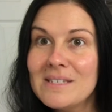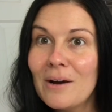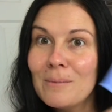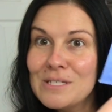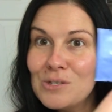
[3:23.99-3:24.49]
Now
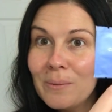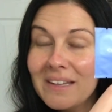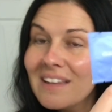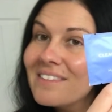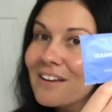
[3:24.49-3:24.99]
I'm
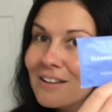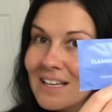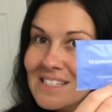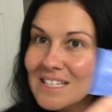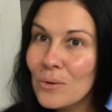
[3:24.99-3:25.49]
assuming that the
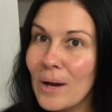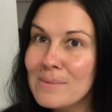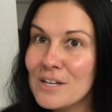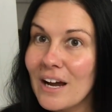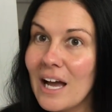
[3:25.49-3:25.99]
cleansing
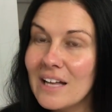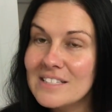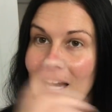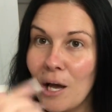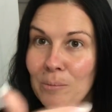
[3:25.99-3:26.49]
wipes are
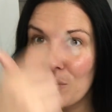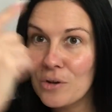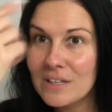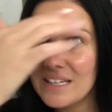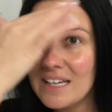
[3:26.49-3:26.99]
to help you
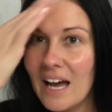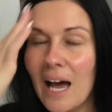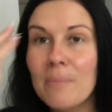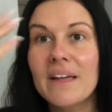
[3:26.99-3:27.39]
clean up,